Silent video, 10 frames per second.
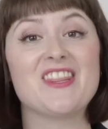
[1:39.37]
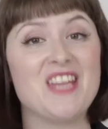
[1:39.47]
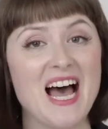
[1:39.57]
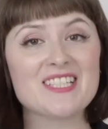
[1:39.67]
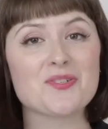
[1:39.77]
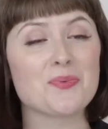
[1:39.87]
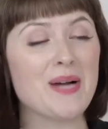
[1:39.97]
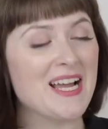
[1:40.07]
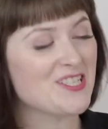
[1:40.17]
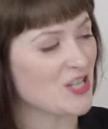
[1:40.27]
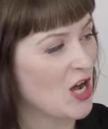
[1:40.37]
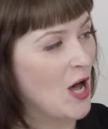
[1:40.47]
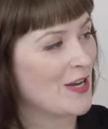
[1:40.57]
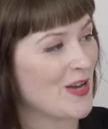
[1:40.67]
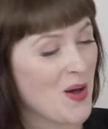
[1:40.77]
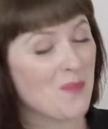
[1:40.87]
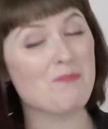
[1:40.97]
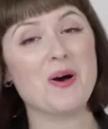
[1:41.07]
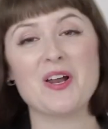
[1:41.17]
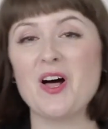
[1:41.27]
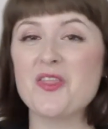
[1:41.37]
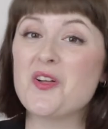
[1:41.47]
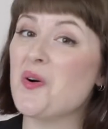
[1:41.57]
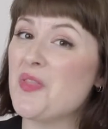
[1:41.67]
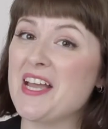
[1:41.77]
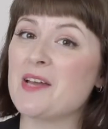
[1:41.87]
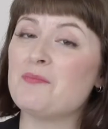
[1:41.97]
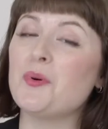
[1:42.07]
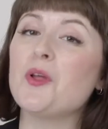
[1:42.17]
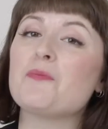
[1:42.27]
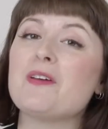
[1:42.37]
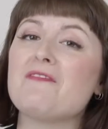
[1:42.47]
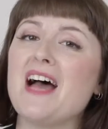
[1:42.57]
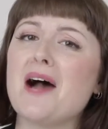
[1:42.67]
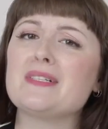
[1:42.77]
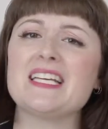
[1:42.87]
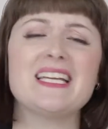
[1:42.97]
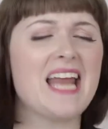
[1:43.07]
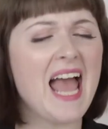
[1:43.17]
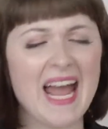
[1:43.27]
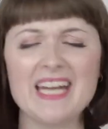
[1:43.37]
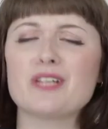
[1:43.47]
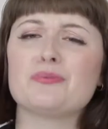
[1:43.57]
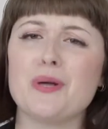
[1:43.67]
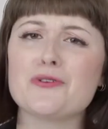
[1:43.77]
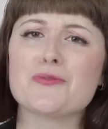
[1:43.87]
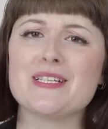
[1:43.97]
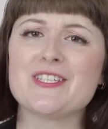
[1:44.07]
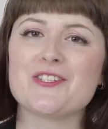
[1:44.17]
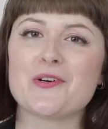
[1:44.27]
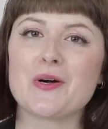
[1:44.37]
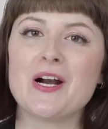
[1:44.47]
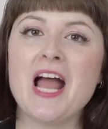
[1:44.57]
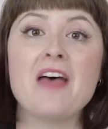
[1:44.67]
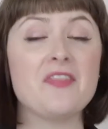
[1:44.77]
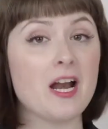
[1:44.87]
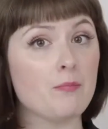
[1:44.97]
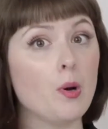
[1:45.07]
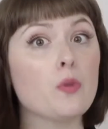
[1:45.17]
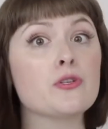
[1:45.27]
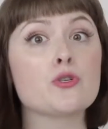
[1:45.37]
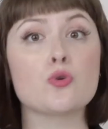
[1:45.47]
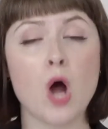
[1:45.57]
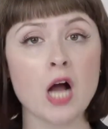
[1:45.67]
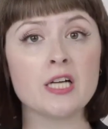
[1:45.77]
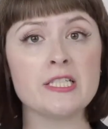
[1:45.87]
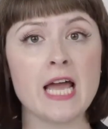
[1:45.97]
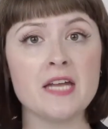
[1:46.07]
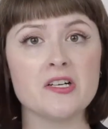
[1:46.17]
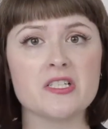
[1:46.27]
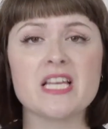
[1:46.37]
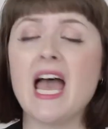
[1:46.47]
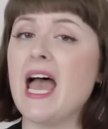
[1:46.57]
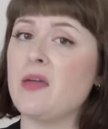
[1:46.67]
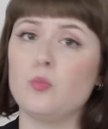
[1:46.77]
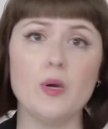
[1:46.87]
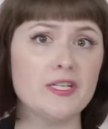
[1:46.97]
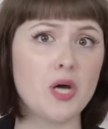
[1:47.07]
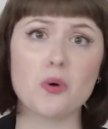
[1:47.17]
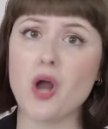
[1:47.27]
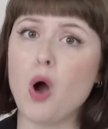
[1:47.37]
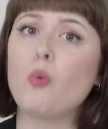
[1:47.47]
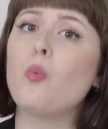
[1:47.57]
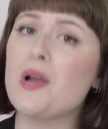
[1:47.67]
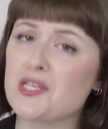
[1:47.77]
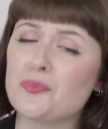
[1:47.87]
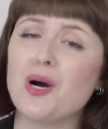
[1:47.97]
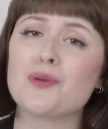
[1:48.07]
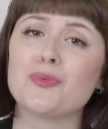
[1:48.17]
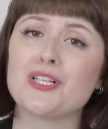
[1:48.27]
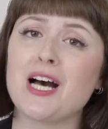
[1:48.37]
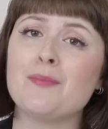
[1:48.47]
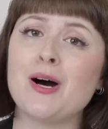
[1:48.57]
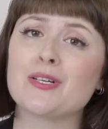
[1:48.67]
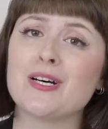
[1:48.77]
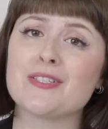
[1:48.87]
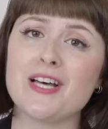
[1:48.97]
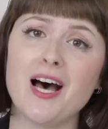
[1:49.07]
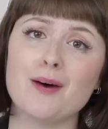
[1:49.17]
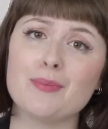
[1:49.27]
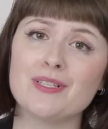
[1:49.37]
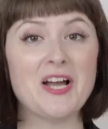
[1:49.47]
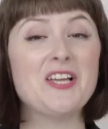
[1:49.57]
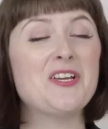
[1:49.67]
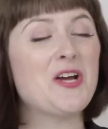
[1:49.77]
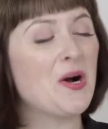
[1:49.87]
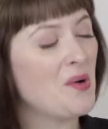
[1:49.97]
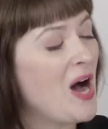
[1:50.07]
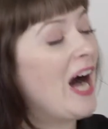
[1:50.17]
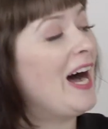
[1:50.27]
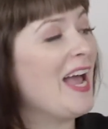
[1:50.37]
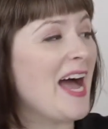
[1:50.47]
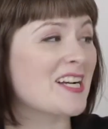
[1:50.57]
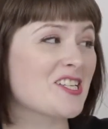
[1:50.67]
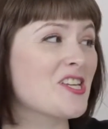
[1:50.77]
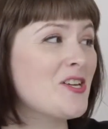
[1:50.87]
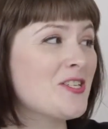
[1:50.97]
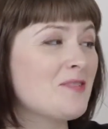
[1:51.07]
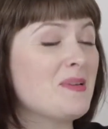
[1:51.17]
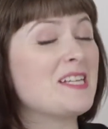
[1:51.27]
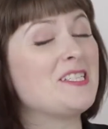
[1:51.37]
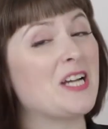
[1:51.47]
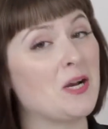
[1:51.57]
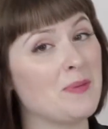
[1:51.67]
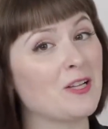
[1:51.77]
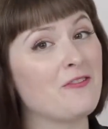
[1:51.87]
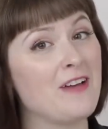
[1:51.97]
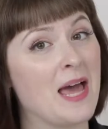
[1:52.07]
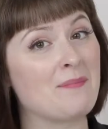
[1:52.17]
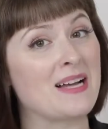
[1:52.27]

That's right, John. But although they can both be found in any grocery store, they're both strong contenders, and we don't know which one will come out on top. You know, I actually used to be a Dairy Milk fan